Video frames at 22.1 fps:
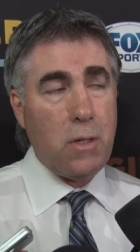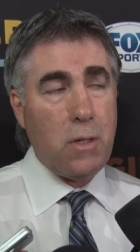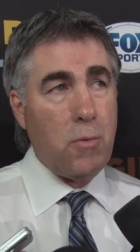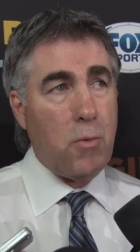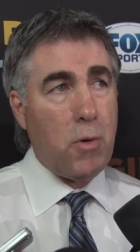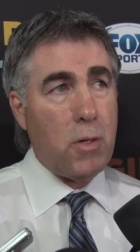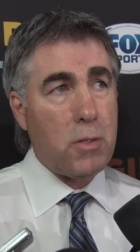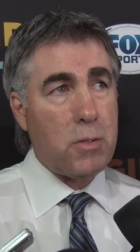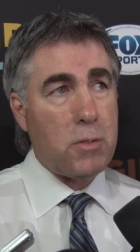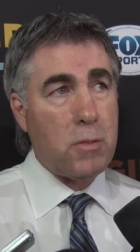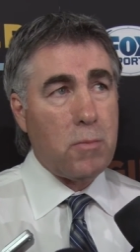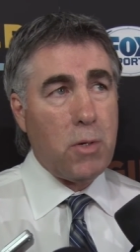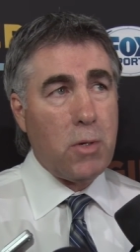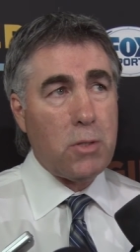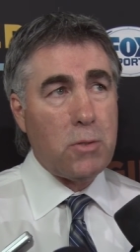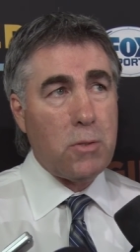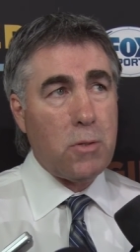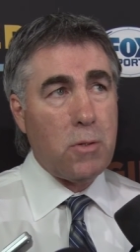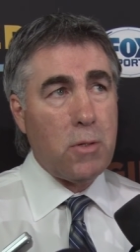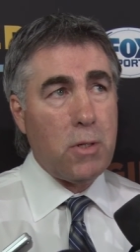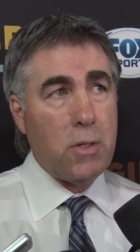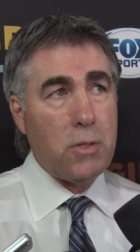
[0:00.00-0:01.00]
He wants to make
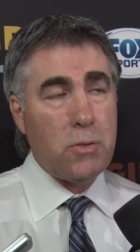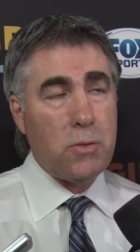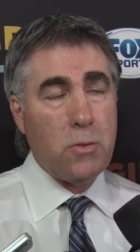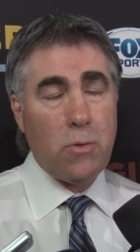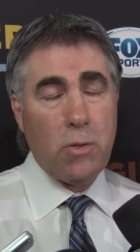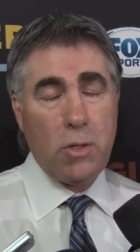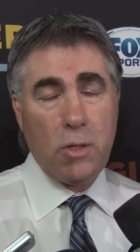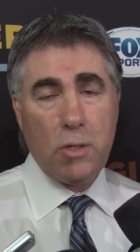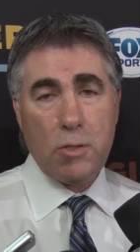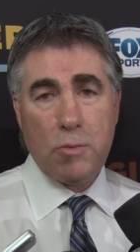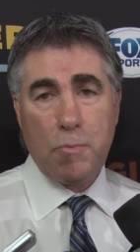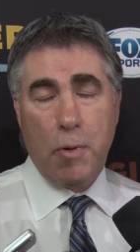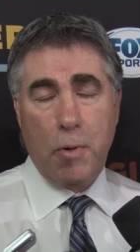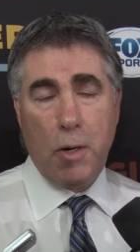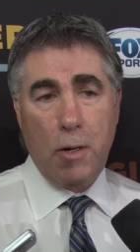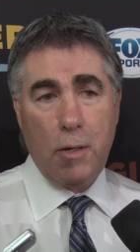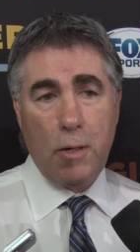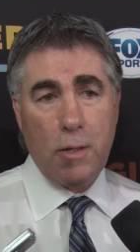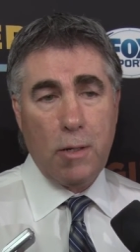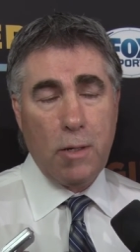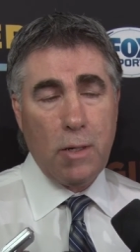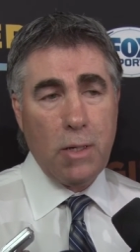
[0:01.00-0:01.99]
sure he's doing his
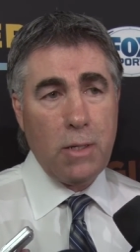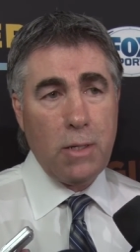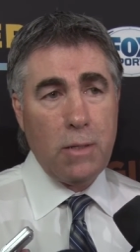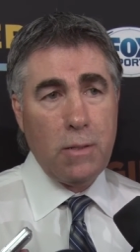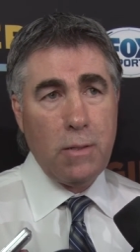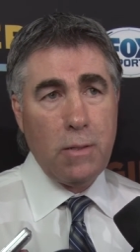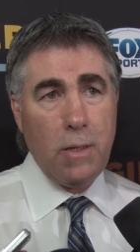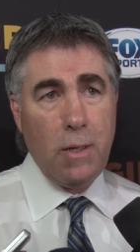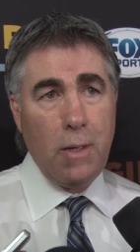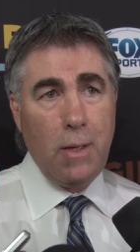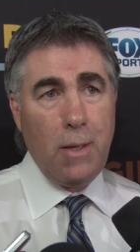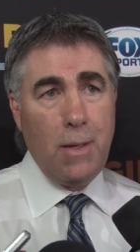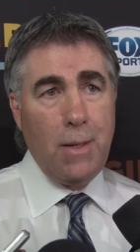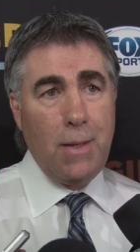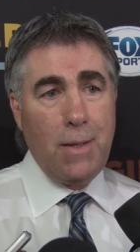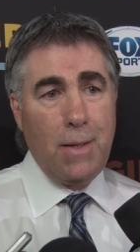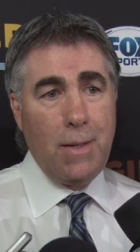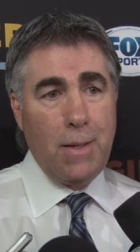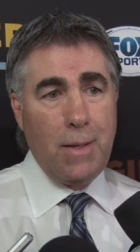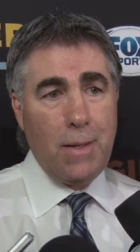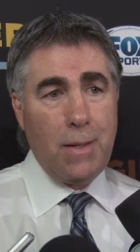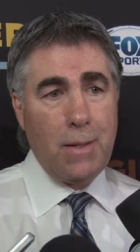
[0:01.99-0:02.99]
part and leading
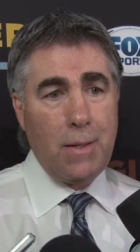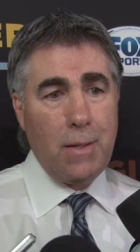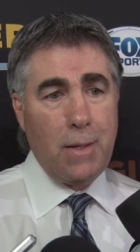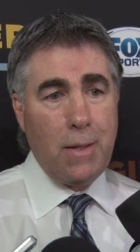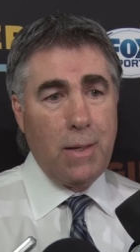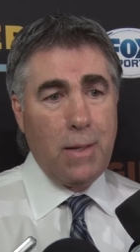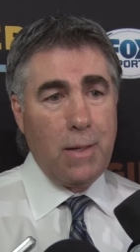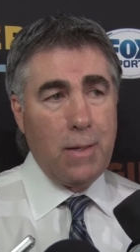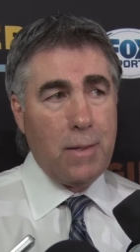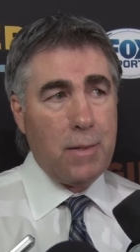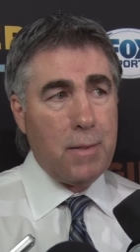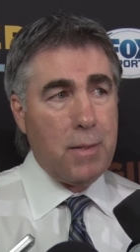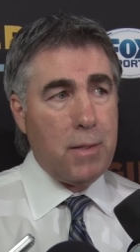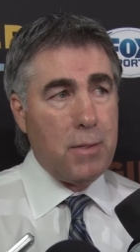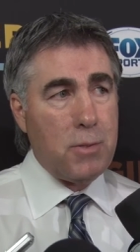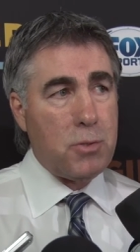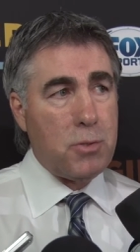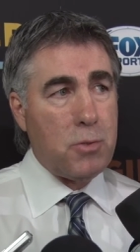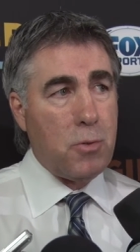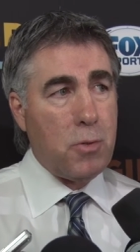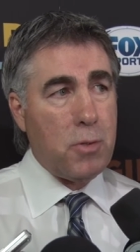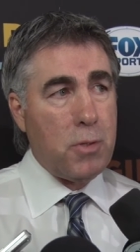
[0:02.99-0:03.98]

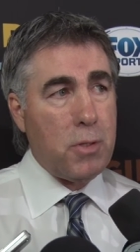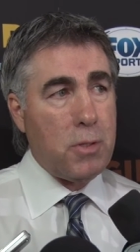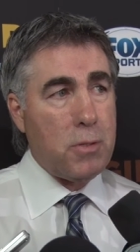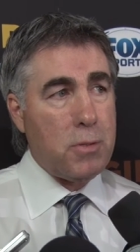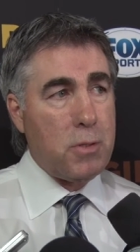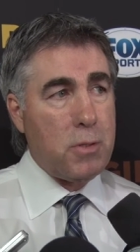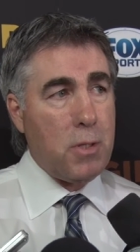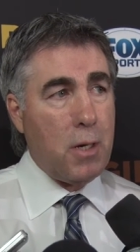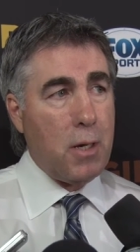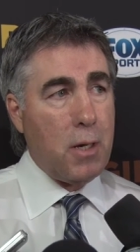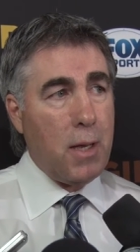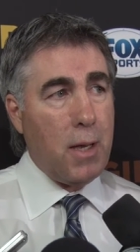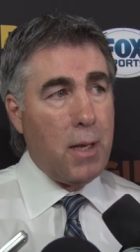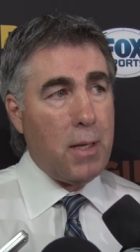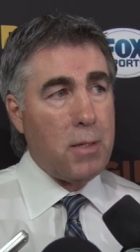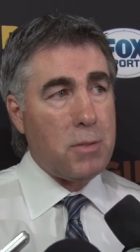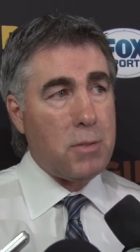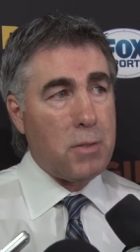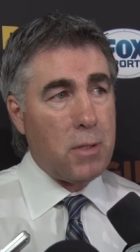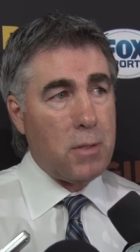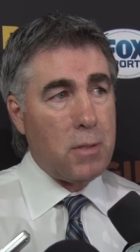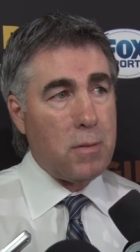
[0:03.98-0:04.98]
and showing these young
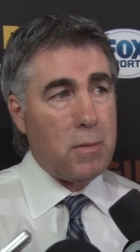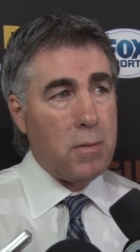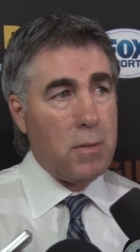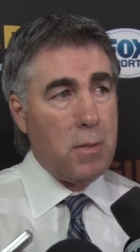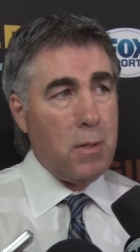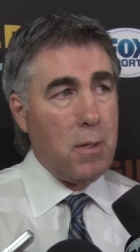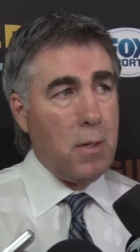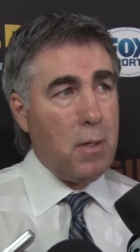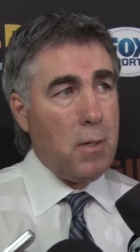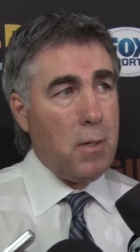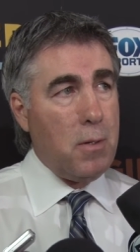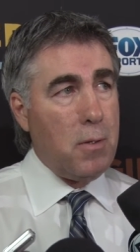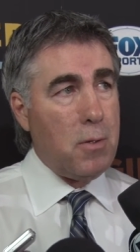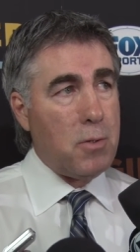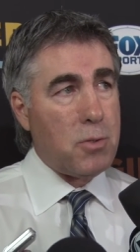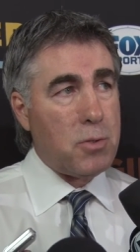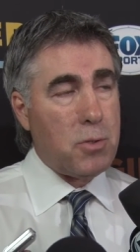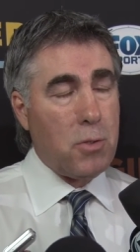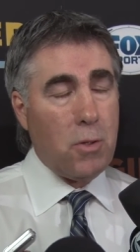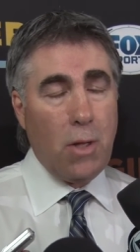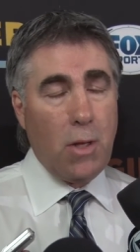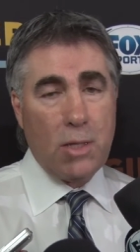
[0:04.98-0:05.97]
guys that
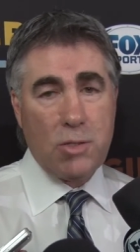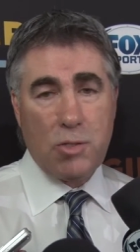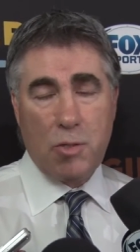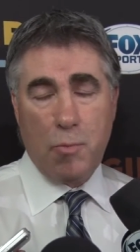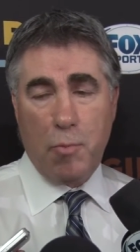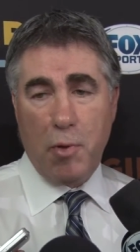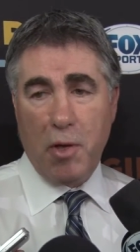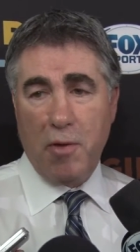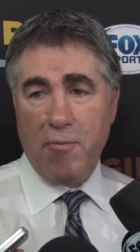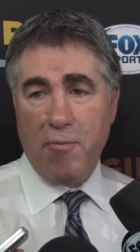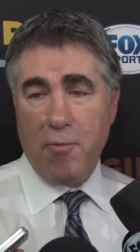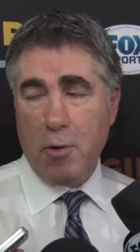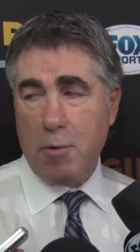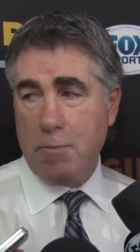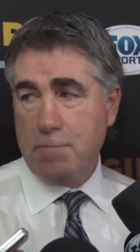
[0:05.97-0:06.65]
there's still lots to play for.